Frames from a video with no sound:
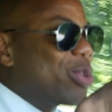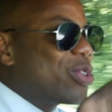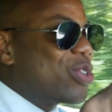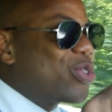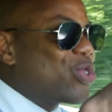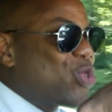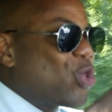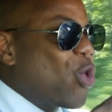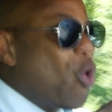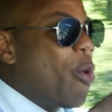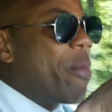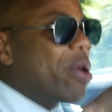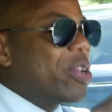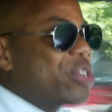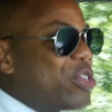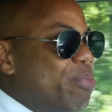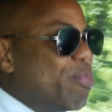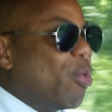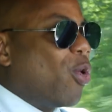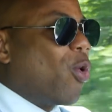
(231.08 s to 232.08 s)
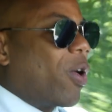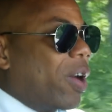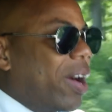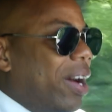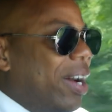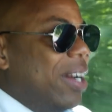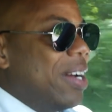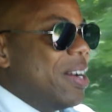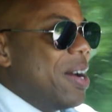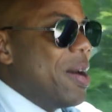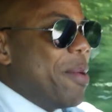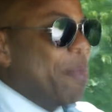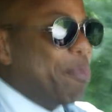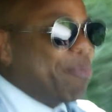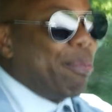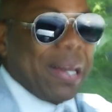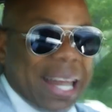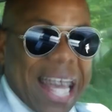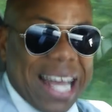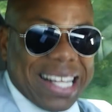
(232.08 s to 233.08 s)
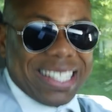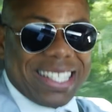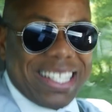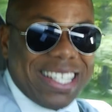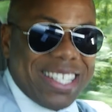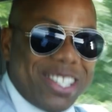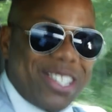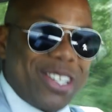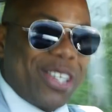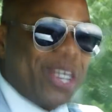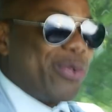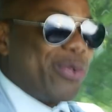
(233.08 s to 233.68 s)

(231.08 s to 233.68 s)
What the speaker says: so much more planted to the